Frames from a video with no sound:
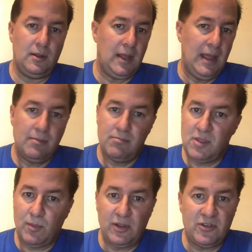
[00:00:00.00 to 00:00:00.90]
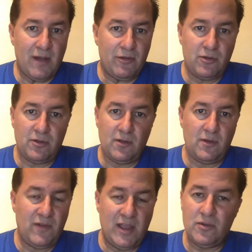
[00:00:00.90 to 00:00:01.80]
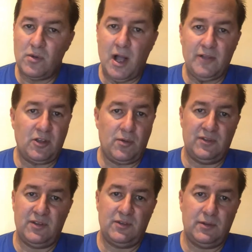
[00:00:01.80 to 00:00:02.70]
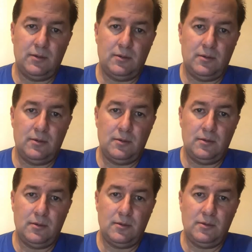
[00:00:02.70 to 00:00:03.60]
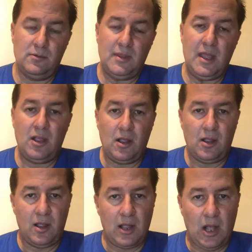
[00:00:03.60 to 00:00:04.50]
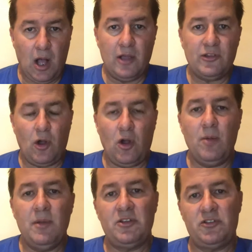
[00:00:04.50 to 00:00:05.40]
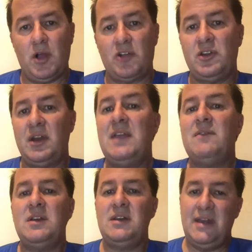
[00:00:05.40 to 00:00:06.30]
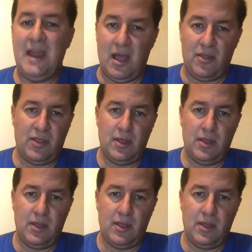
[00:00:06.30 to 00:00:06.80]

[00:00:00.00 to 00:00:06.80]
and the police officers face no consequences. They can cause harm and destruction, even death,